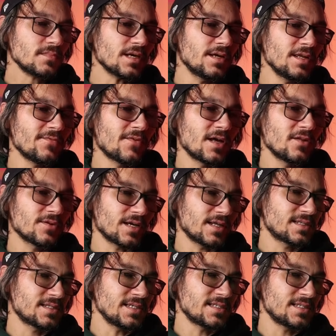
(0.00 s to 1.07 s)
And if I look
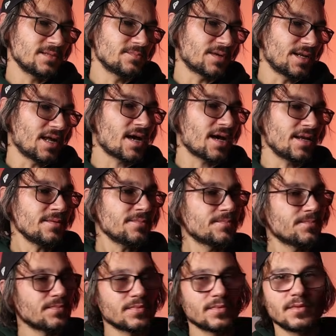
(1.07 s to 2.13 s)
at 16:9,
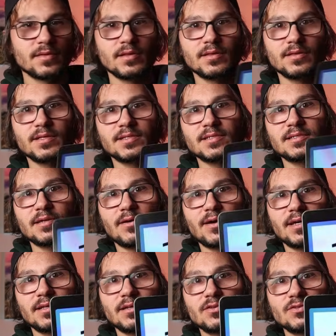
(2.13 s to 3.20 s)
this is how
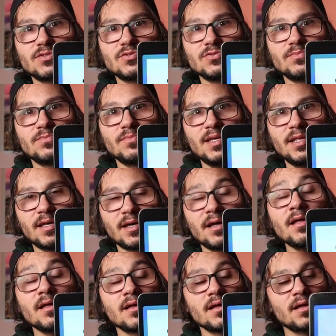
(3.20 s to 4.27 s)
I can consume
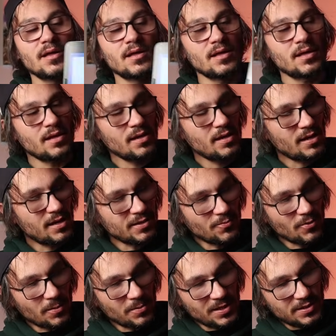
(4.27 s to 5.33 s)
media. And the
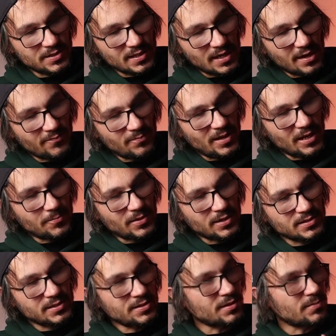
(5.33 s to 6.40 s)
problem here is I have black
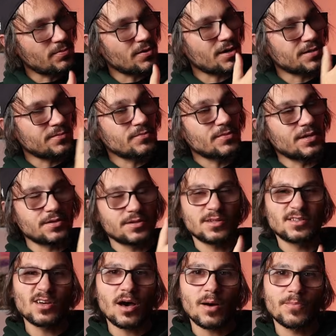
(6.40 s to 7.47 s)
bars here on the bottom and on
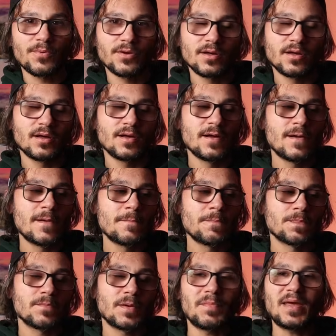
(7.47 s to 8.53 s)
the top.
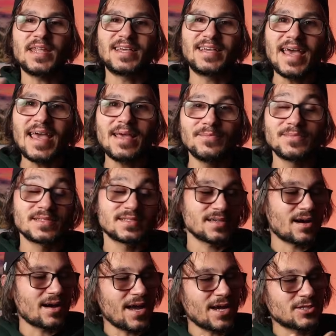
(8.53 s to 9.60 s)
But many games
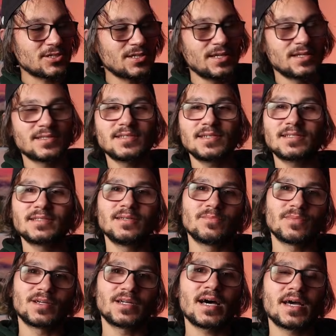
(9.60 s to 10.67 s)
are actually in
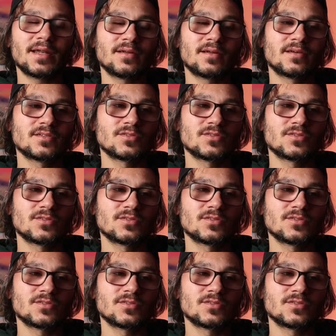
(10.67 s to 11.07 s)
16:9.